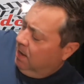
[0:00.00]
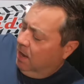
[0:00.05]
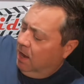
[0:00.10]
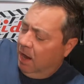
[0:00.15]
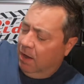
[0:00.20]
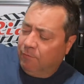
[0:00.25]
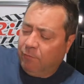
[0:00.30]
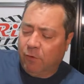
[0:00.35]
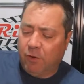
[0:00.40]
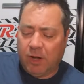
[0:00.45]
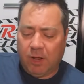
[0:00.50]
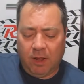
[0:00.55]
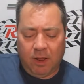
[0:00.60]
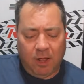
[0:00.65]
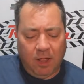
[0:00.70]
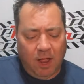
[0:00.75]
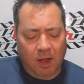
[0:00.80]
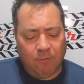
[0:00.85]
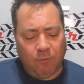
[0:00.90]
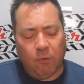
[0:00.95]
I've
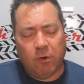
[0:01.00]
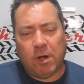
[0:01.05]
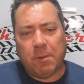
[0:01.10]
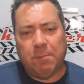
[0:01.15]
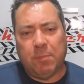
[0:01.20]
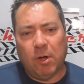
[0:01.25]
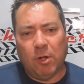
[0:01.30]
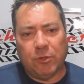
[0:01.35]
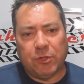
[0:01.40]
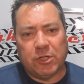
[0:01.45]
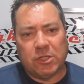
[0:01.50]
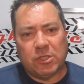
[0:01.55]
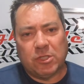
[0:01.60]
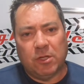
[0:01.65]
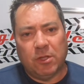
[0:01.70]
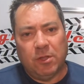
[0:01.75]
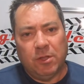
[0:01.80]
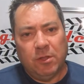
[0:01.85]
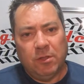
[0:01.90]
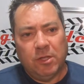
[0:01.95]
already built
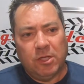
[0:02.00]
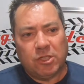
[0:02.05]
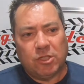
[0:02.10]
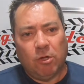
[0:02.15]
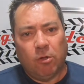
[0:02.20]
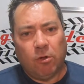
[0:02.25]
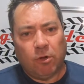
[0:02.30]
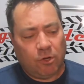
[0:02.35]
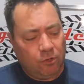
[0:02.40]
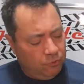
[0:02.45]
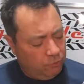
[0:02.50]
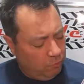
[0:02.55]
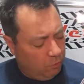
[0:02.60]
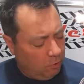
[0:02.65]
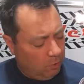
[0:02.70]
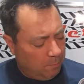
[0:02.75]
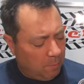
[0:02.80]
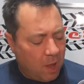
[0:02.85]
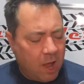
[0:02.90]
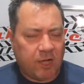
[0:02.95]
the solar
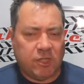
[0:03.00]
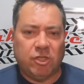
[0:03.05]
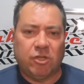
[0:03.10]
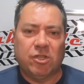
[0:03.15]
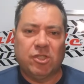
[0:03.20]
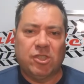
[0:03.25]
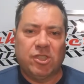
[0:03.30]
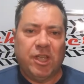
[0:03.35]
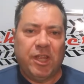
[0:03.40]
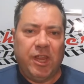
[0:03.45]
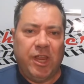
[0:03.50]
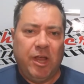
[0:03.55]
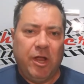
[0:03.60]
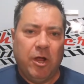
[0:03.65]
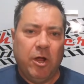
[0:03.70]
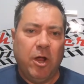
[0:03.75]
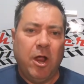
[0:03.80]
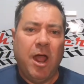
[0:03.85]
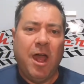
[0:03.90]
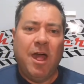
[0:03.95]
controller box. You can see it
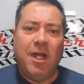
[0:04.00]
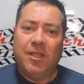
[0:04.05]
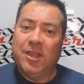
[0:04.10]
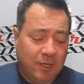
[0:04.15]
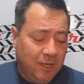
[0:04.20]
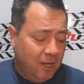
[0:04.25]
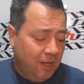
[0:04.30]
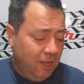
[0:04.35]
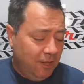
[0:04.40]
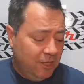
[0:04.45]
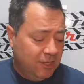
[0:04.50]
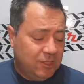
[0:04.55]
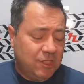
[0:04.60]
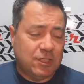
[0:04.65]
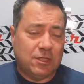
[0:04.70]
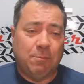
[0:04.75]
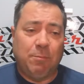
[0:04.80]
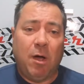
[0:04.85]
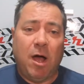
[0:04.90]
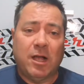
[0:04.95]
here. This is
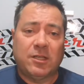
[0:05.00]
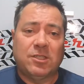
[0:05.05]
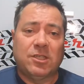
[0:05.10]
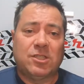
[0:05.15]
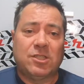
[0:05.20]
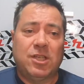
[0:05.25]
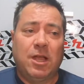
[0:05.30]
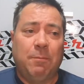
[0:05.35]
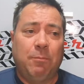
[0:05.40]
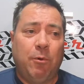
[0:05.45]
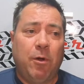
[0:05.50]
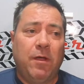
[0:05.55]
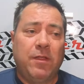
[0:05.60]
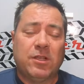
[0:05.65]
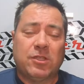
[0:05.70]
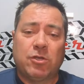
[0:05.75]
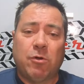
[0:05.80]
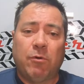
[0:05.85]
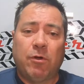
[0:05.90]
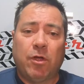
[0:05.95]
a box that's temporary
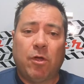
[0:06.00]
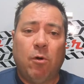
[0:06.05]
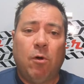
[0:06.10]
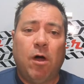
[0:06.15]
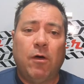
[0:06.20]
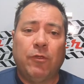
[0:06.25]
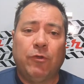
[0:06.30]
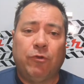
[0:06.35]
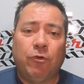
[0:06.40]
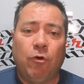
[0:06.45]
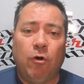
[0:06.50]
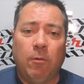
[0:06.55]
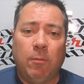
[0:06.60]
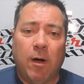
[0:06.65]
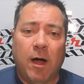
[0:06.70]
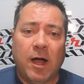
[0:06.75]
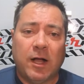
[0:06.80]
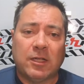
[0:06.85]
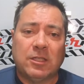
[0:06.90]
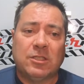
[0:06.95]
that's going to go on the
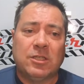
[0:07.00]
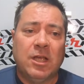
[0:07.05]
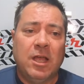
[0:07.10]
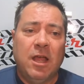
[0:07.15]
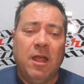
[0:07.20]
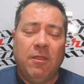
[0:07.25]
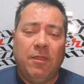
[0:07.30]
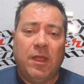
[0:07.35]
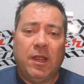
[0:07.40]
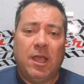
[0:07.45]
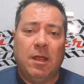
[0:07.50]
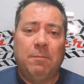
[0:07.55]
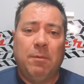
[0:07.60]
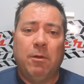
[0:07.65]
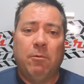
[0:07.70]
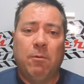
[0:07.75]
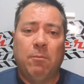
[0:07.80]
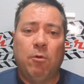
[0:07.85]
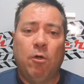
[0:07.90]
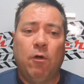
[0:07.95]
toolbox that can be
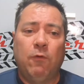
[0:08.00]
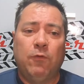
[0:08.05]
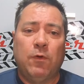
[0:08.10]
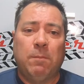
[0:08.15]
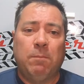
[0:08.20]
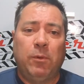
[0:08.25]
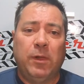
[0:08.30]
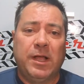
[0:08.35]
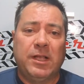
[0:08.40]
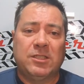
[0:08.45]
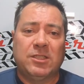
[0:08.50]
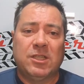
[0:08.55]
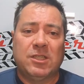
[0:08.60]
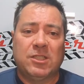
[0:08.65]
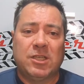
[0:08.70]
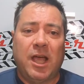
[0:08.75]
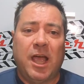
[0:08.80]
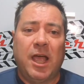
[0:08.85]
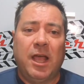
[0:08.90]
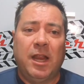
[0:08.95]
removed and placed
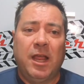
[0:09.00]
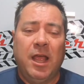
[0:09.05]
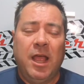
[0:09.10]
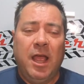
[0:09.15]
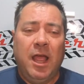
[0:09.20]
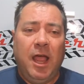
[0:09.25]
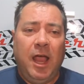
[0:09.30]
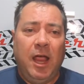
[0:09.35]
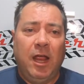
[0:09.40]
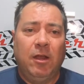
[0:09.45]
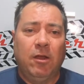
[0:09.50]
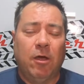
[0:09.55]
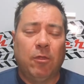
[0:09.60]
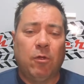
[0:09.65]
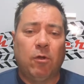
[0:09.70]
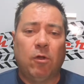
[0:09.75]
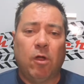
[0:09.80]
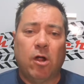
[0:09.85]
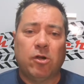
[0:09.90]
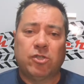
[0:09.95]
inside
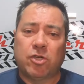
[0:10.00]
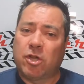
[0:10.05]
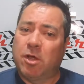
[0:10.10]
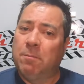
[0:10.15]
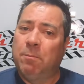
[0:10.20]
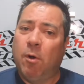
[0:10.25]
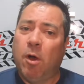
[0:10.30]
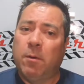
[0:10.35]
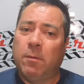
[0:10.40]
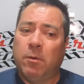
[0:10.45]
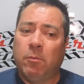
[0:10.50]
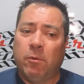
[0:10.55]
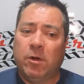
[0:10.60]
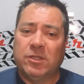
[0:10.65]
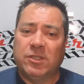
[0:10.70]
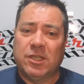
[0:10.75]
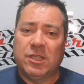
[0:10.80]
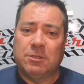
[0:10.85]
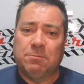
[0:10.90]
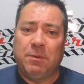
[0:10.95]
another larger compartment
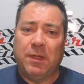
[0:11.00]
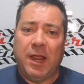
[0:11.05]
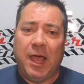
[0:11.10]
once it's been